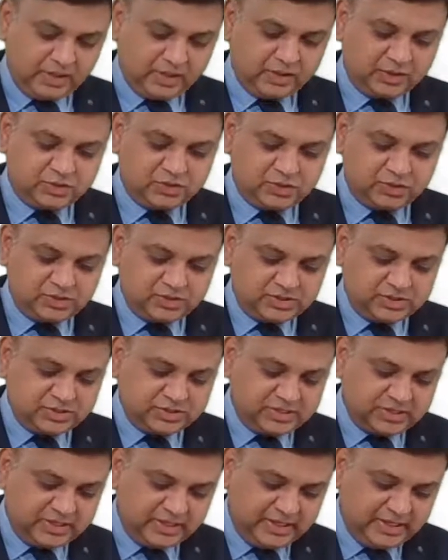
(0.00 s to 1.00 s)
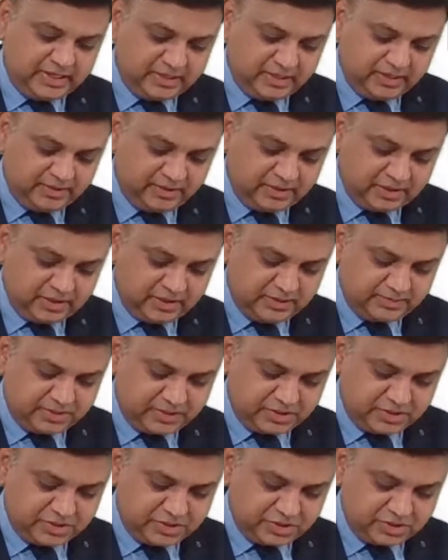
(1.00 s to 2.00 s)
So this is the incremental
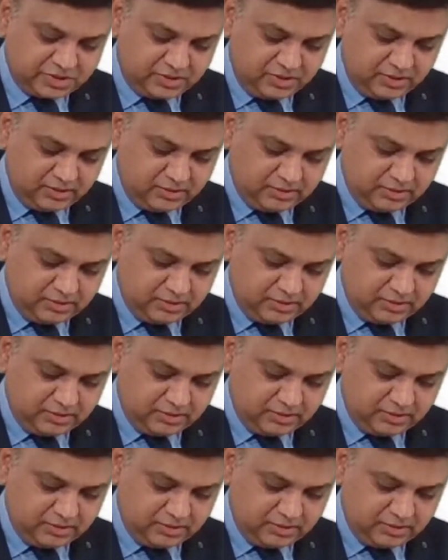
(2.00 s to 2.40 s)
depreciation.